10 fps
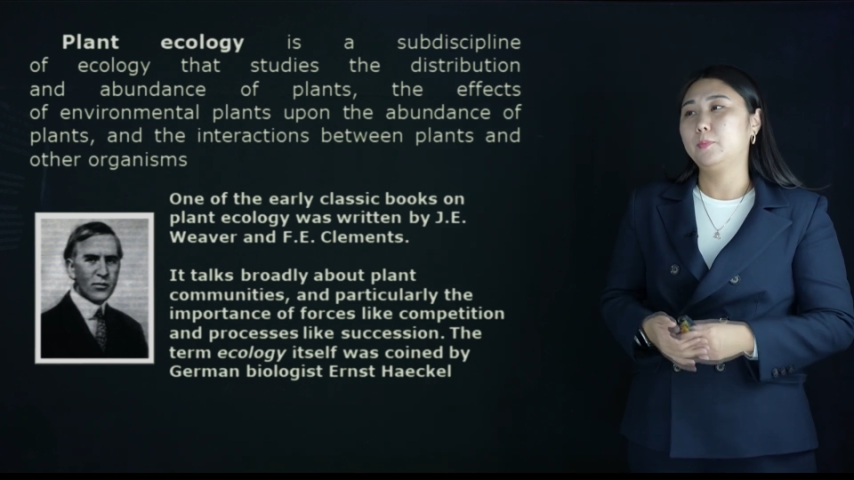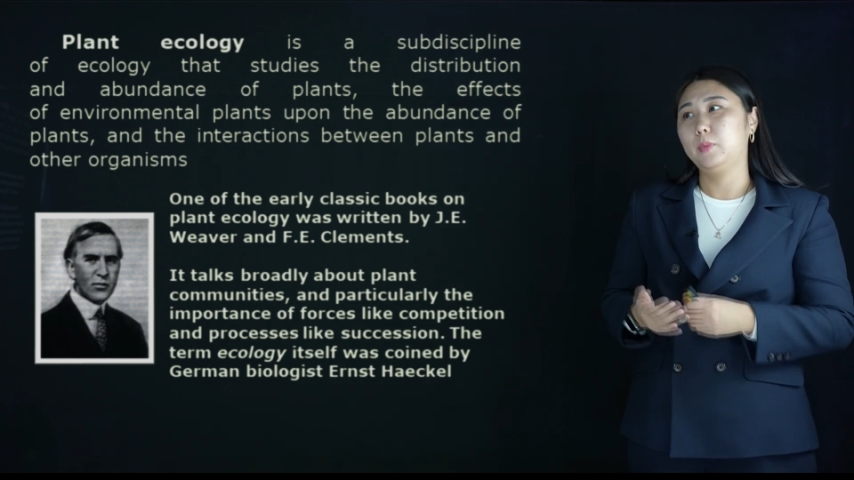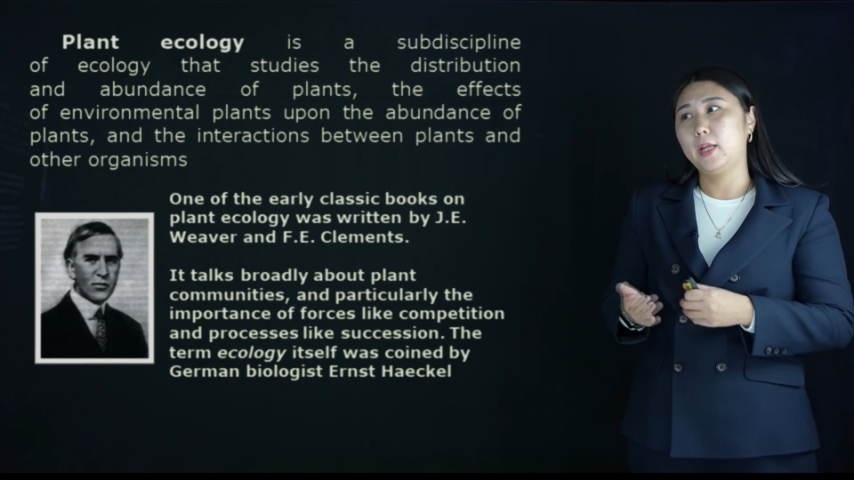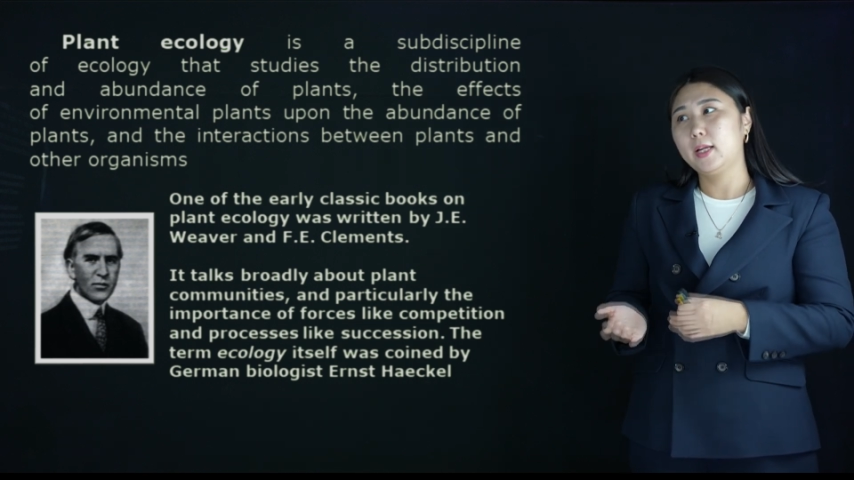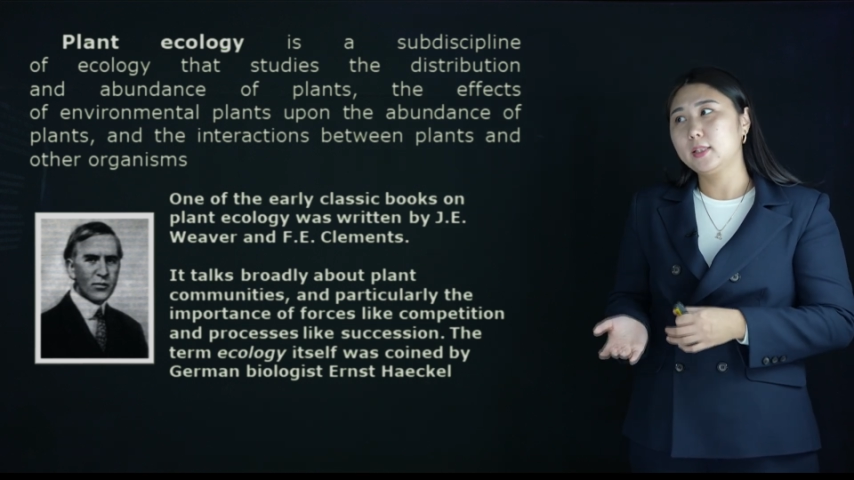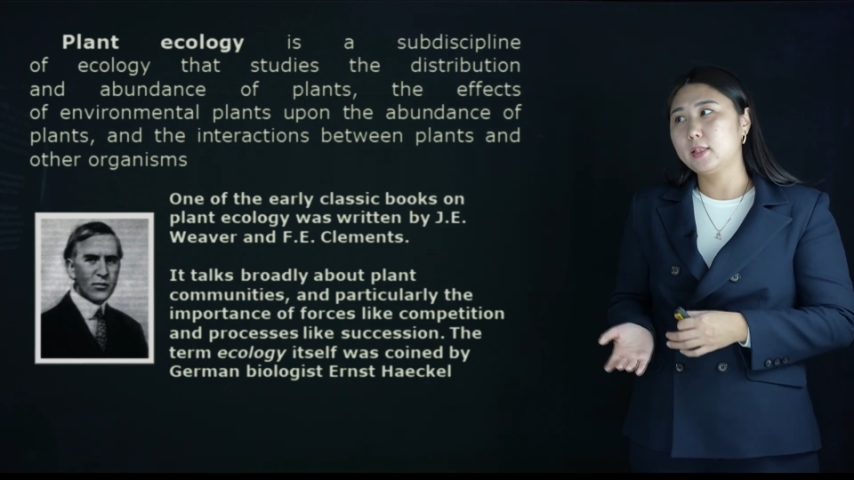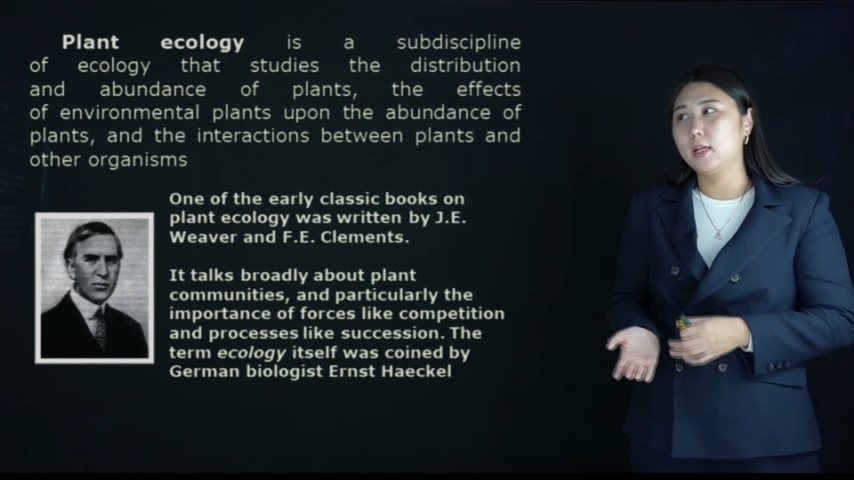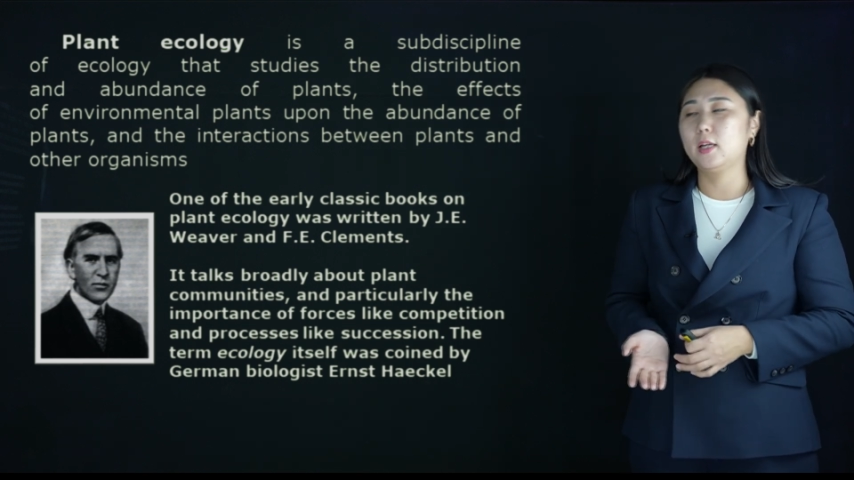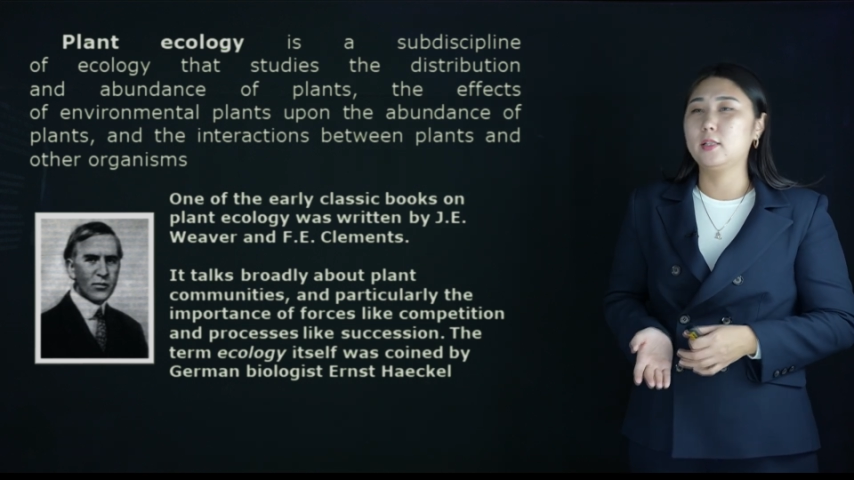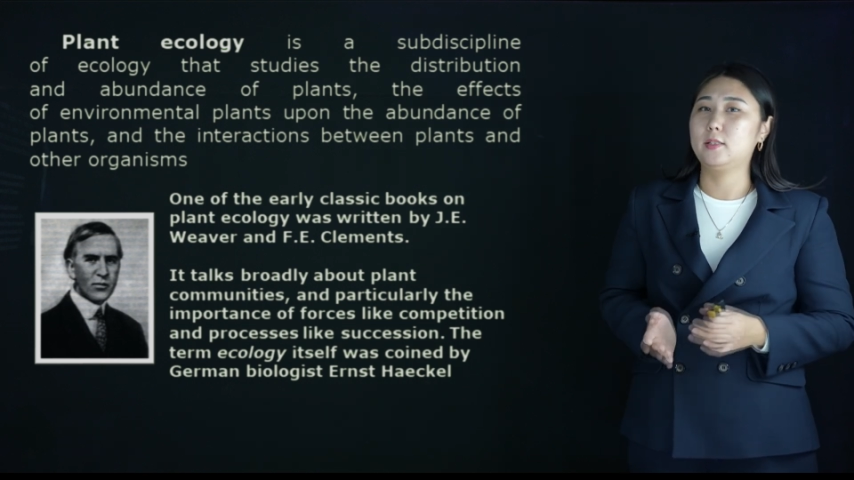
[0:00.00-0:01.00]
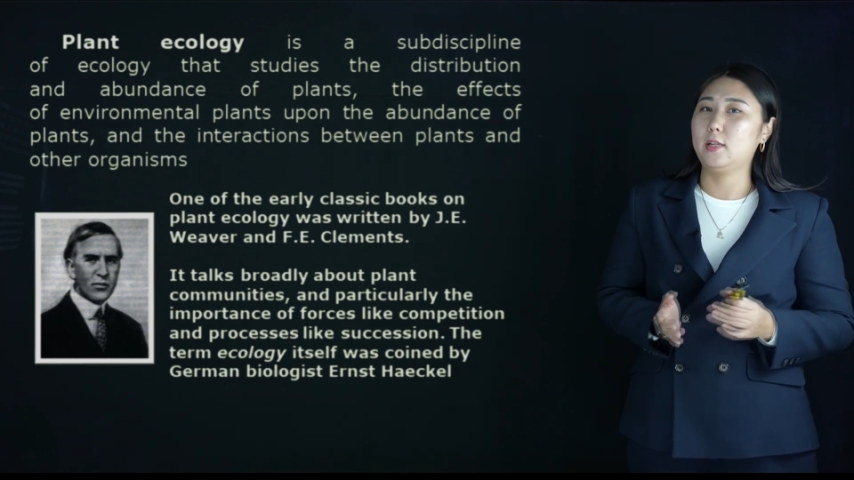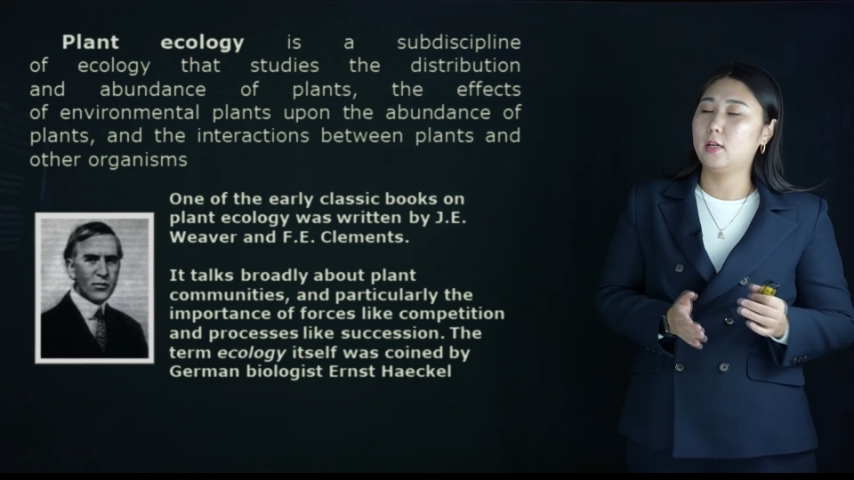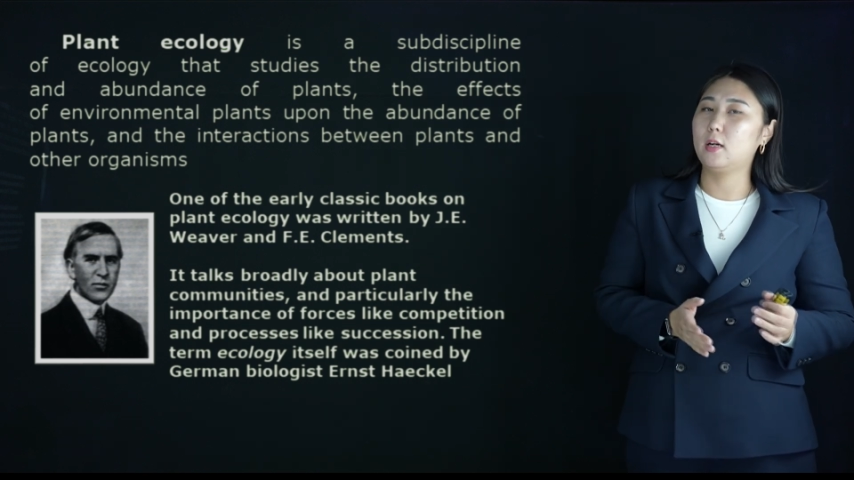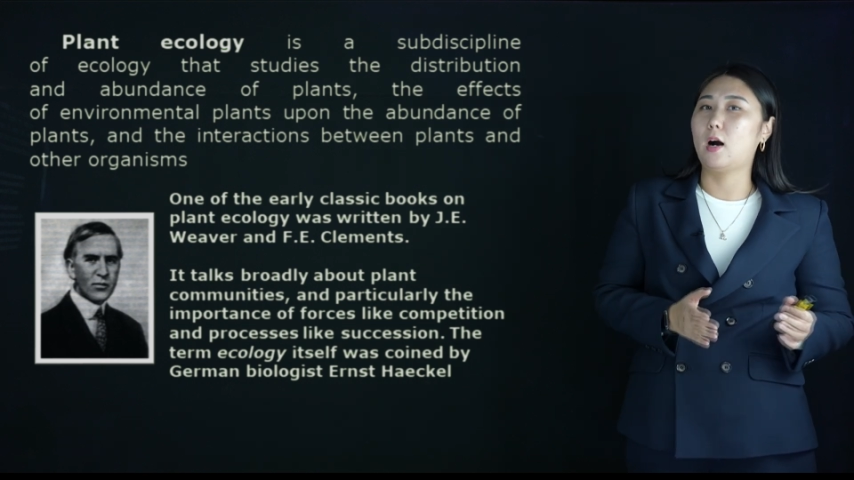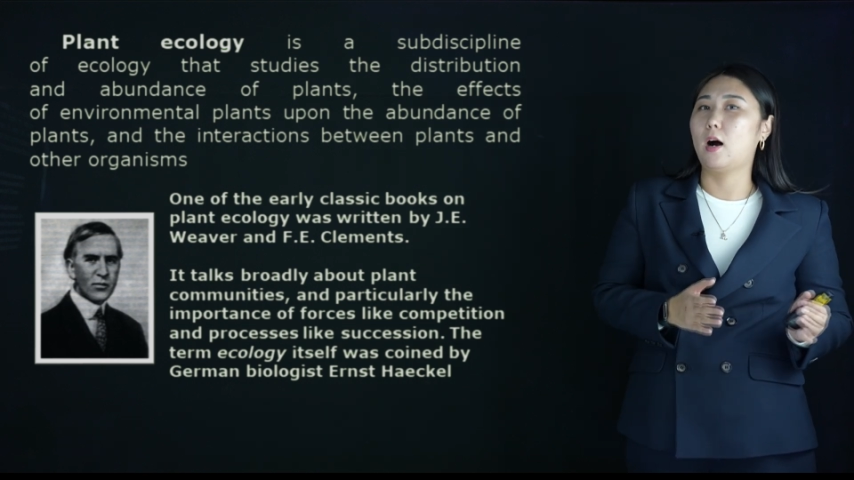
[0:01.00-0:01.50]
plants and
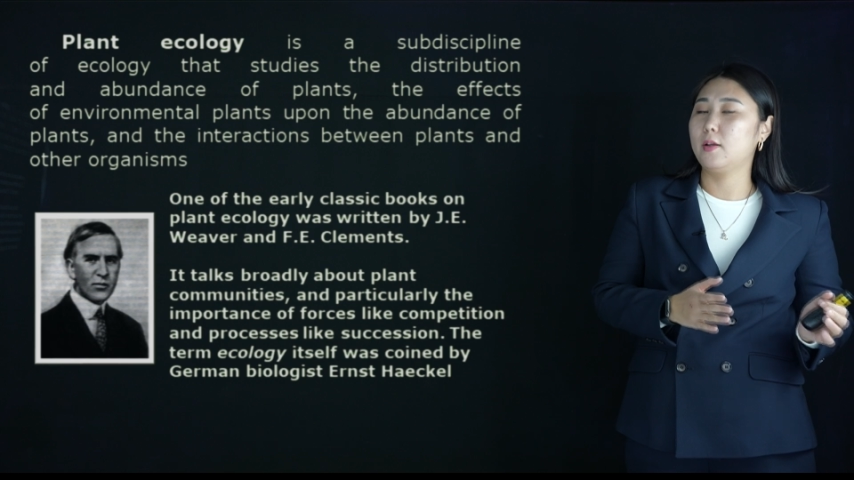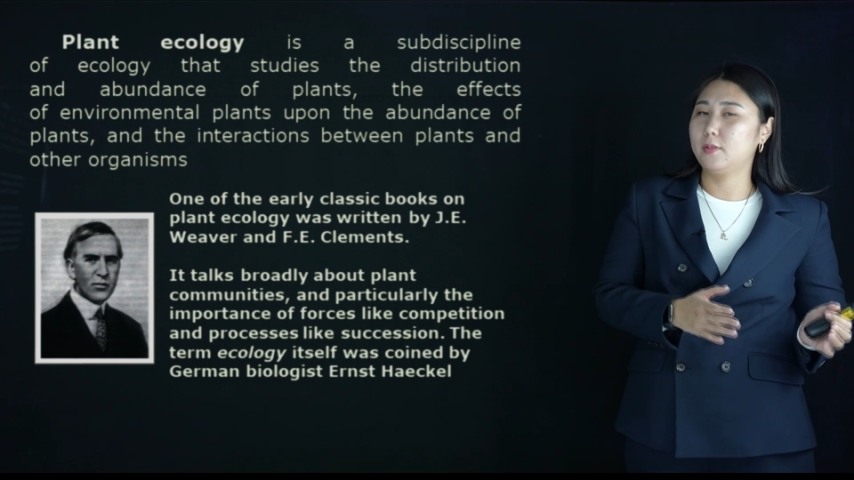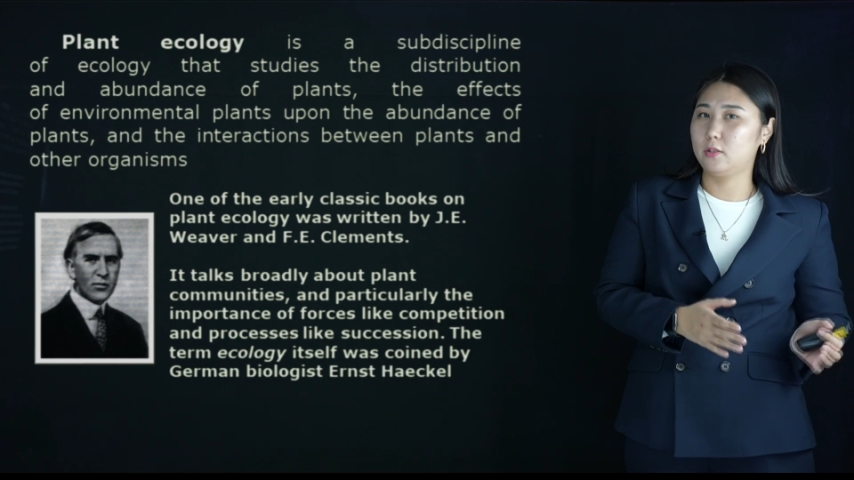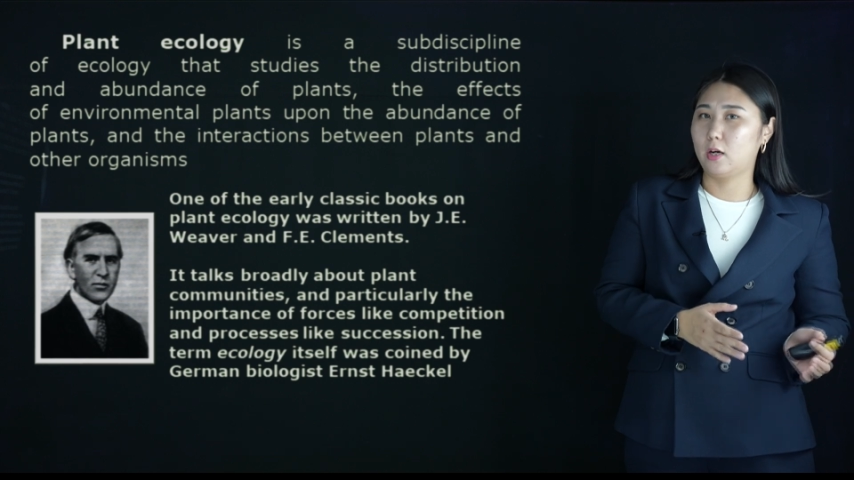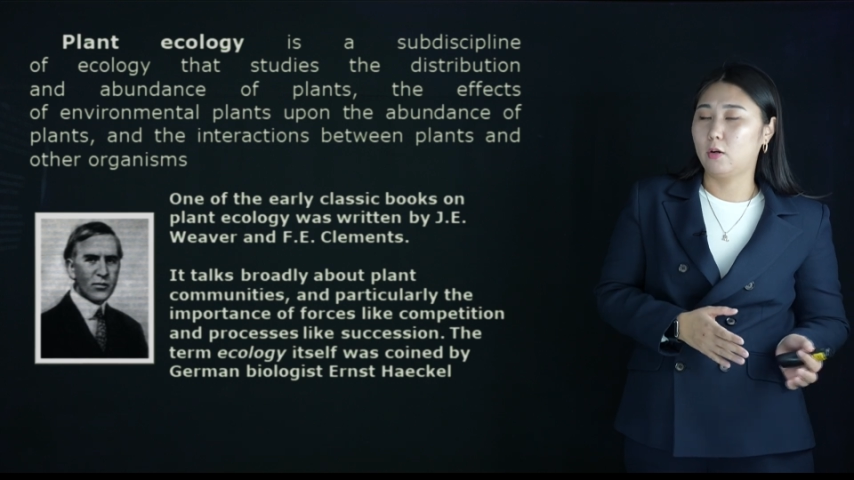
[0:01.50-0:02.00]
their other